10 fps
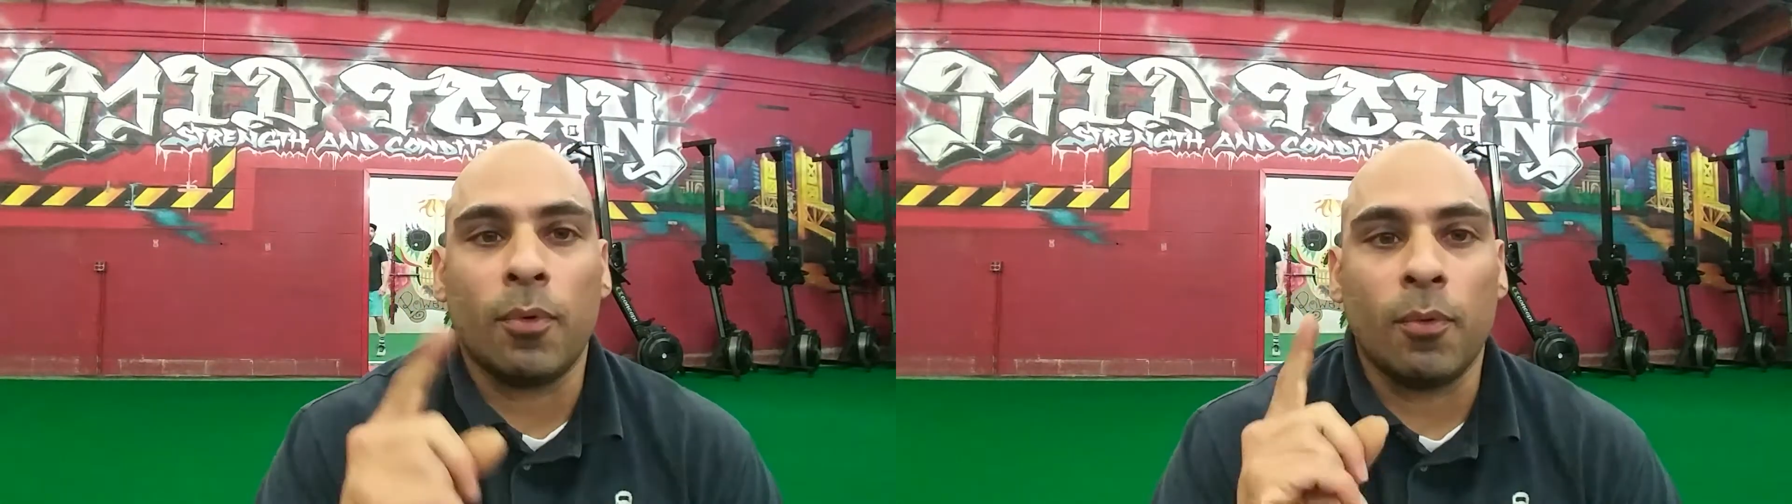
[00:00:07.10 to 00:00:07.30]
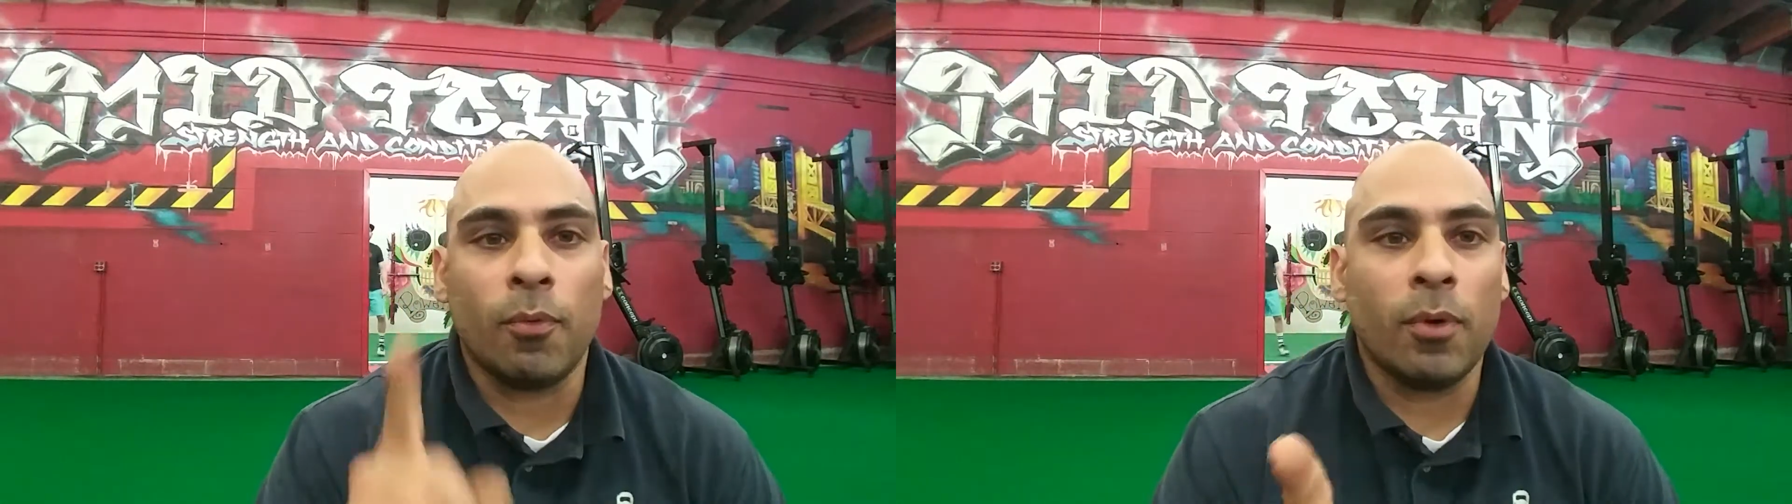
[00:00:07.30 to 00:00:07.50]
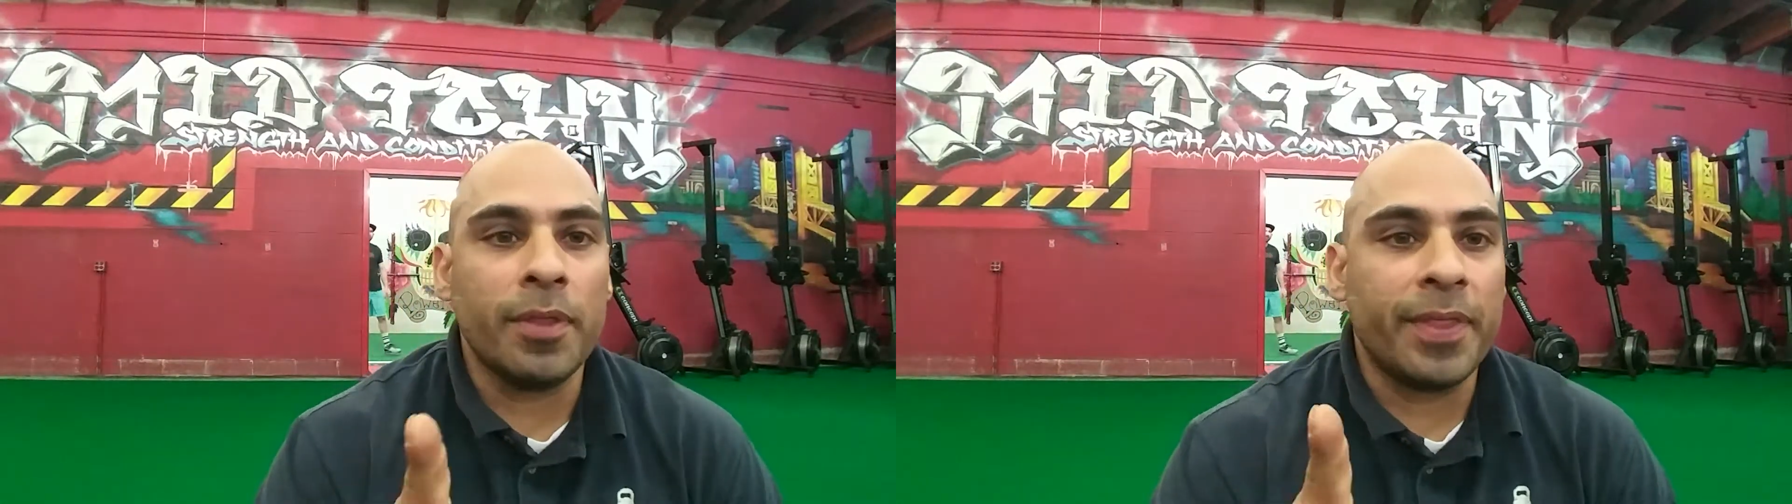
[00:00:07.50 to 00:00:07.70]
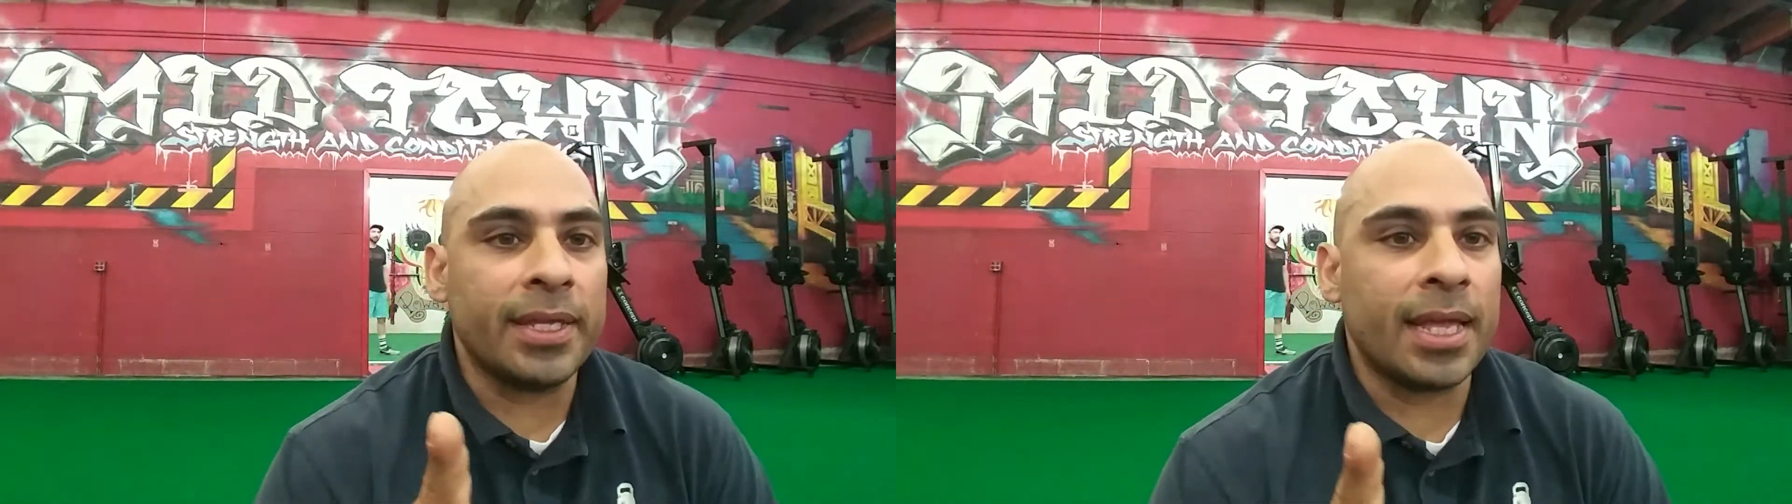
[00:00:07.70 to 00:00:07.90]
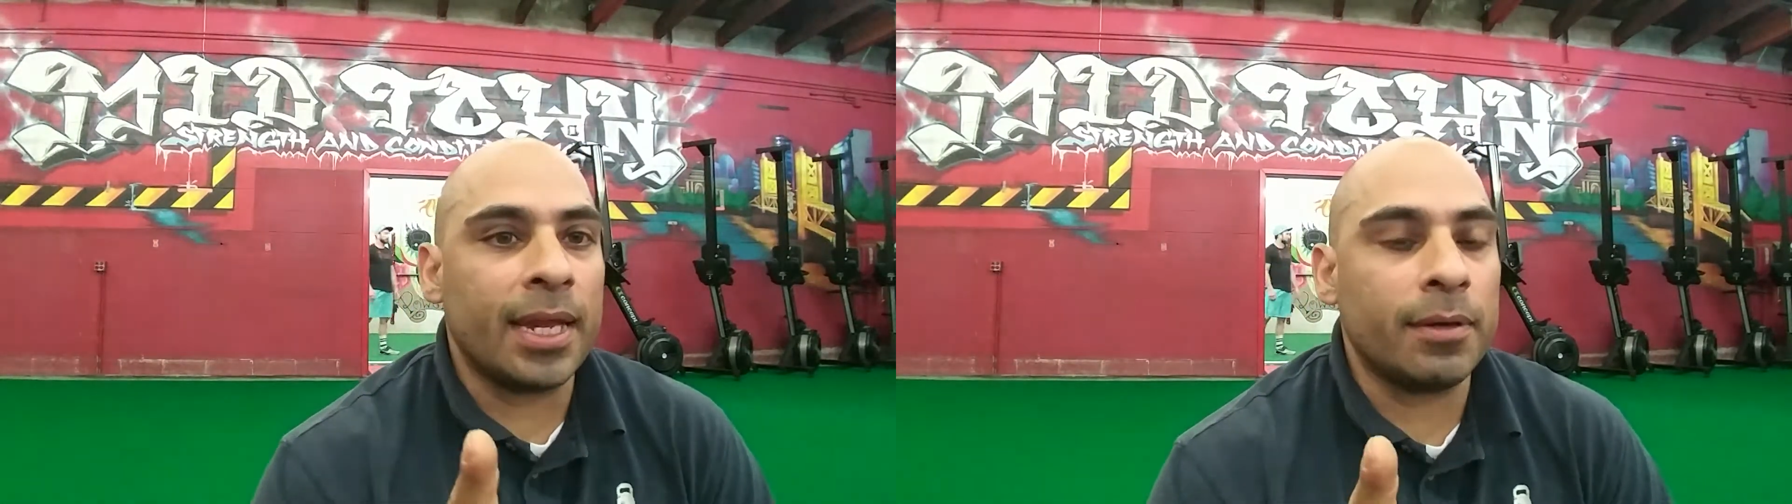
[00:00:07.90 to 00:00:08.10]
One thing
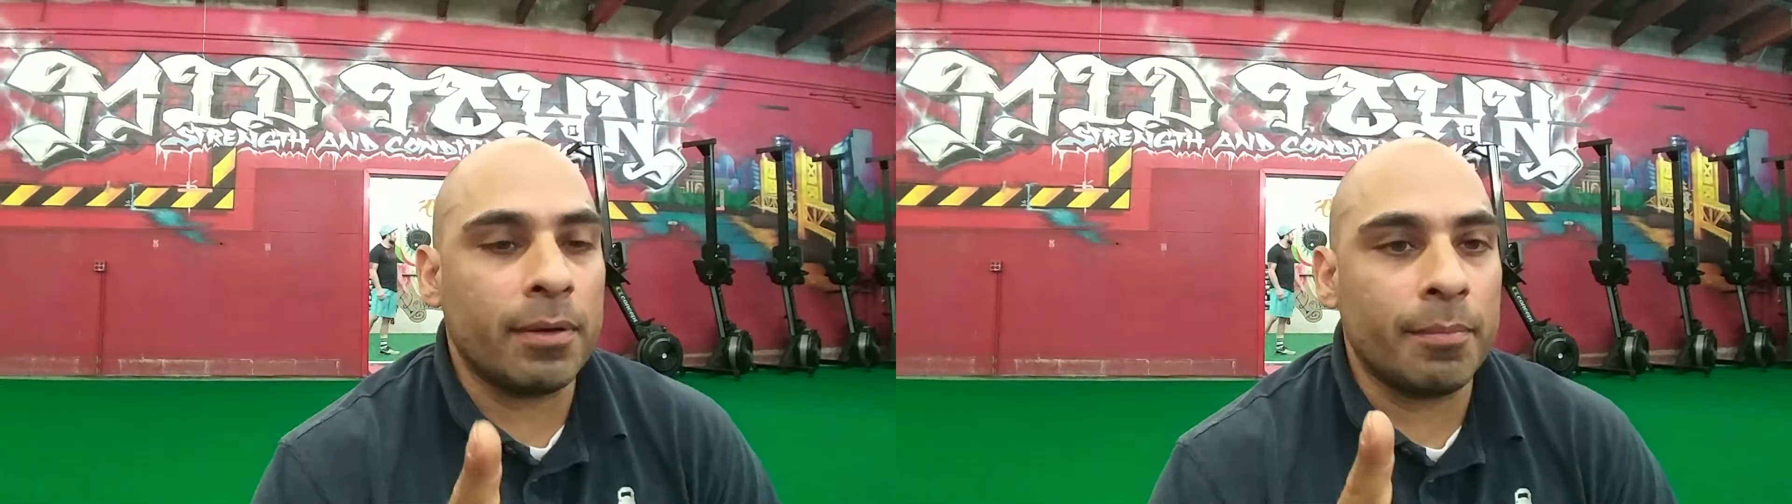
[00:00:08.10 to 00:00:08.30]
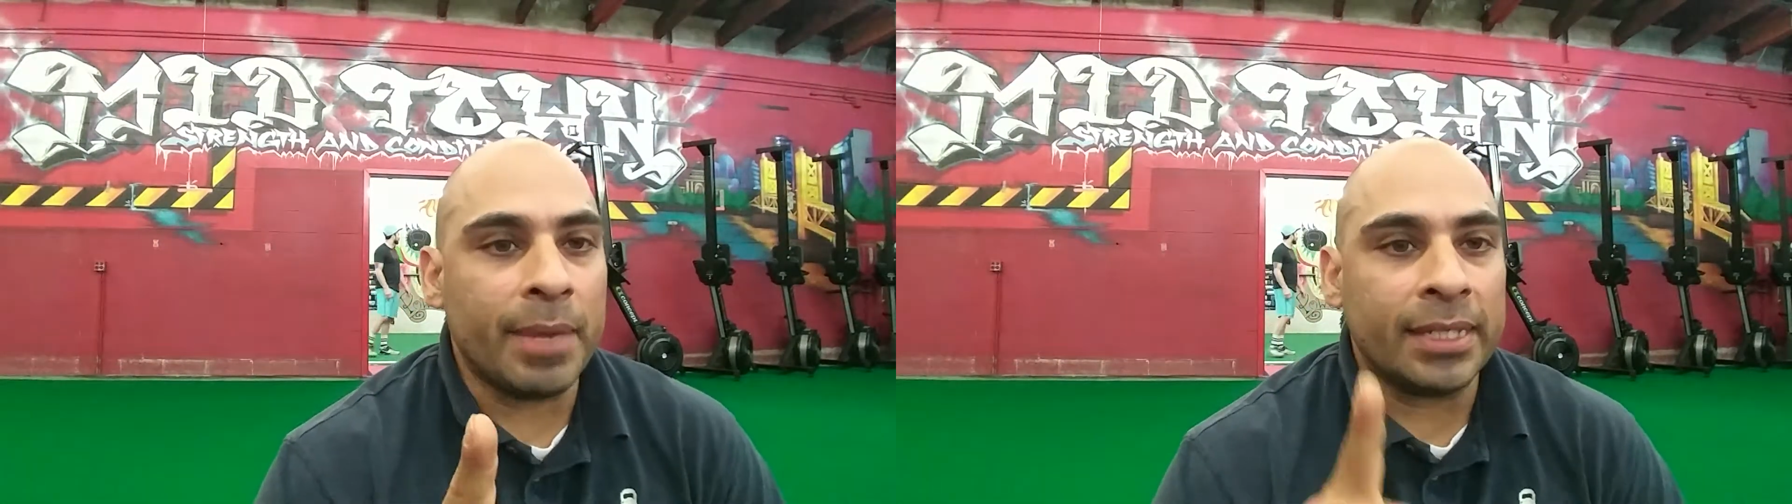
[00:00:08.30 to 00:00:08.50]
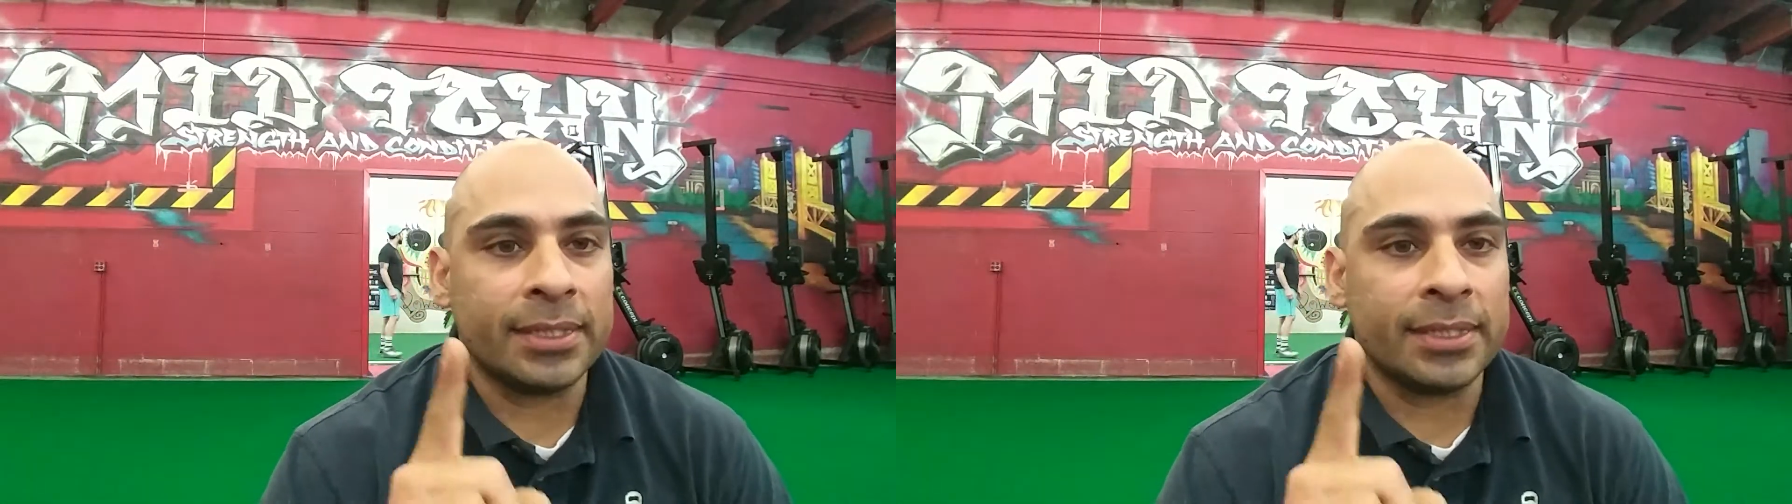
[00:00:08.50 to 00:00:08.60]
that makes